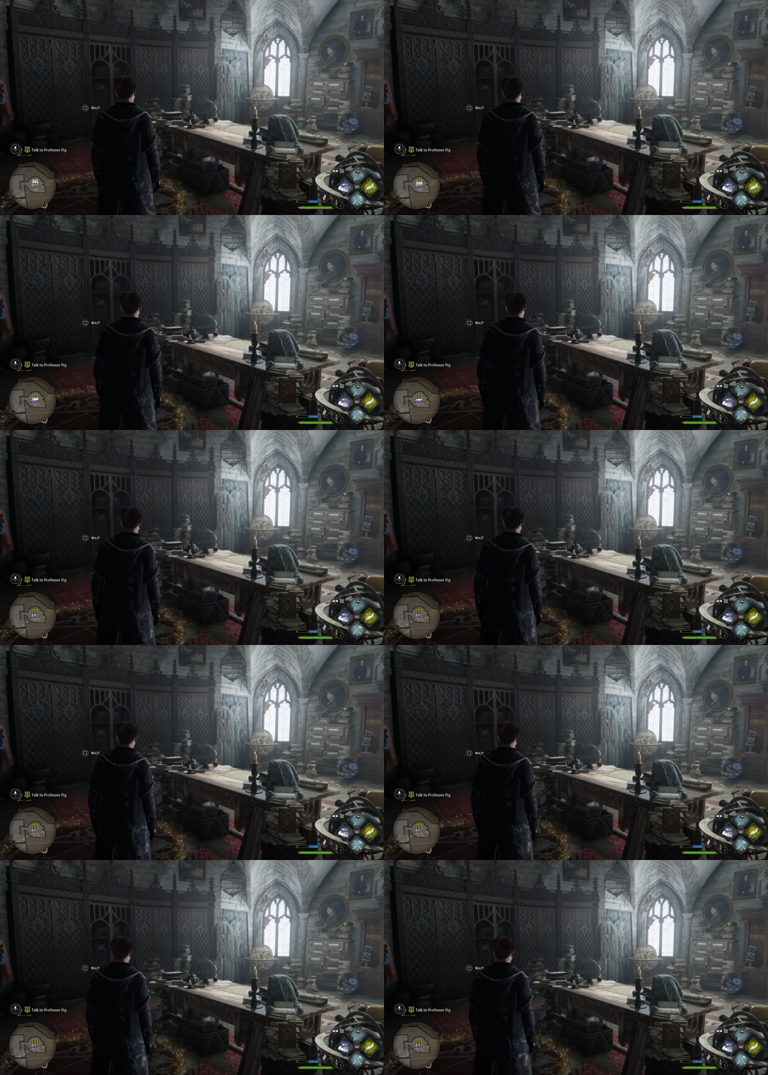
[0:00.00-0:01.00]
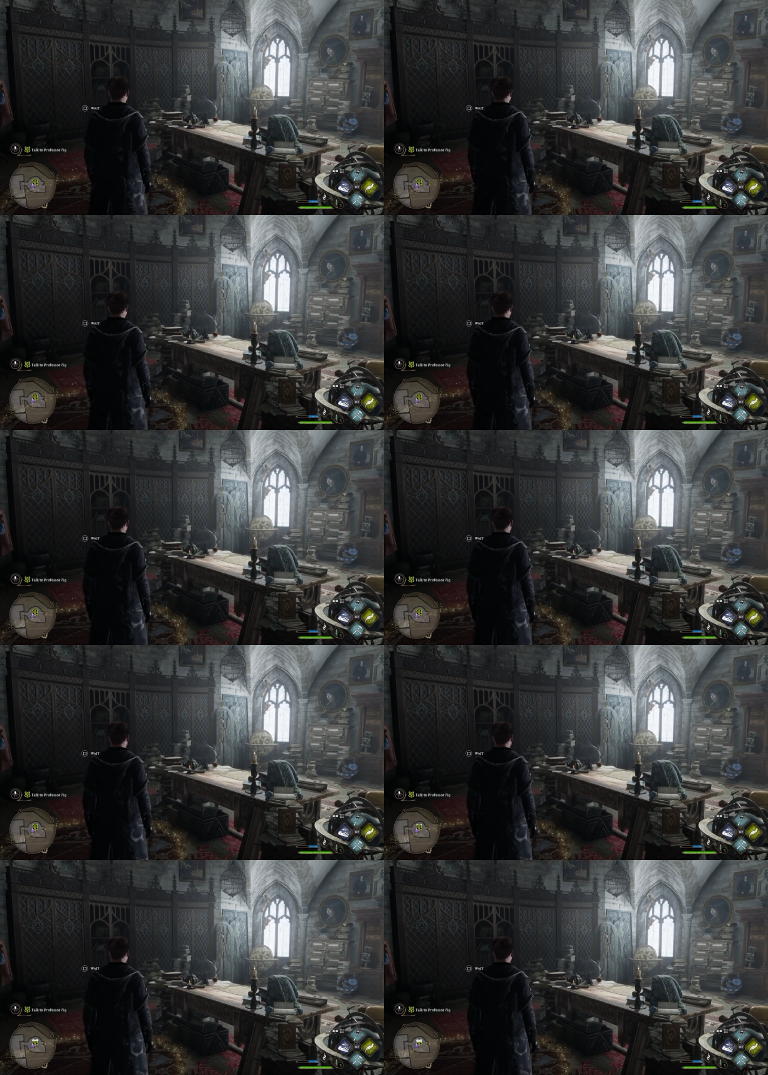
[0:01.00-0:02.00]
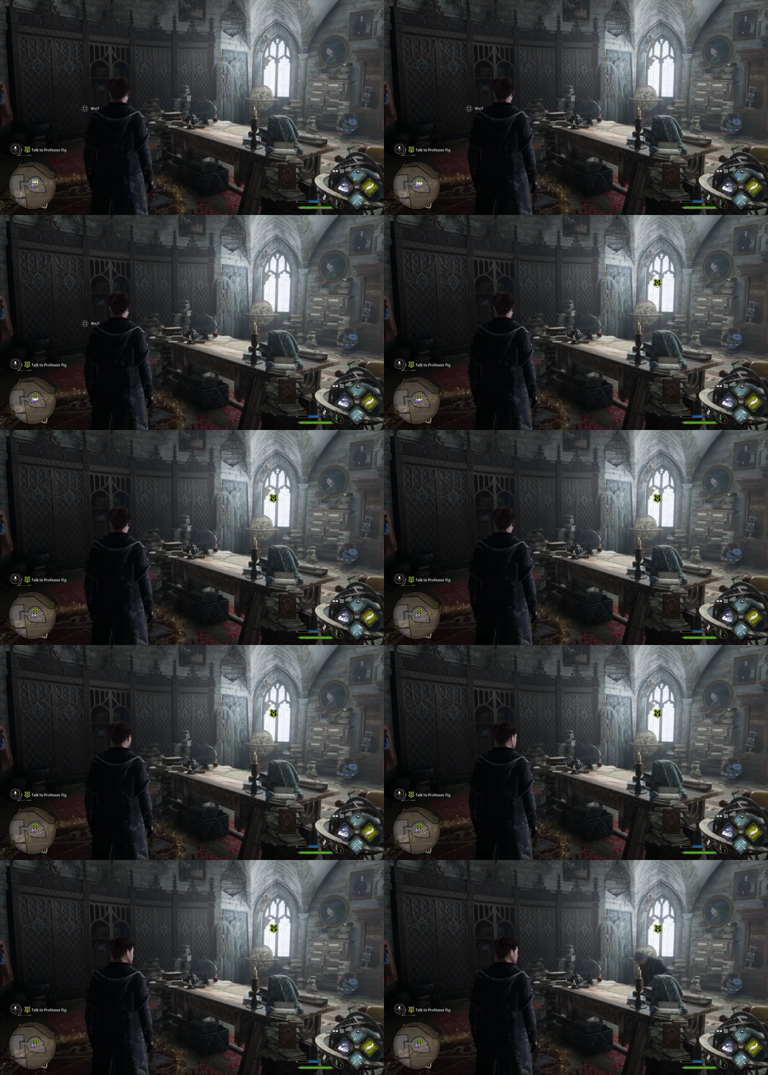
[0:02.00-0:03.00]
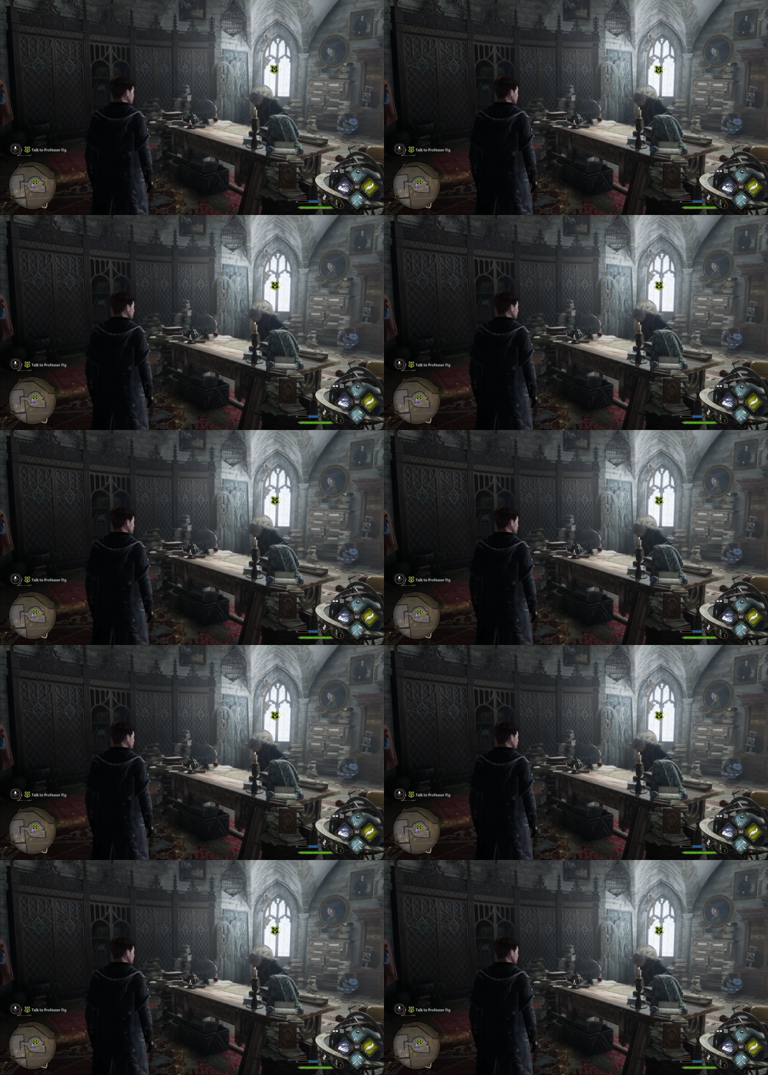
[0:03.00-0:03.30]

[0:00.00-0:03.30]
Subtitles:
[unreadable: no face in view]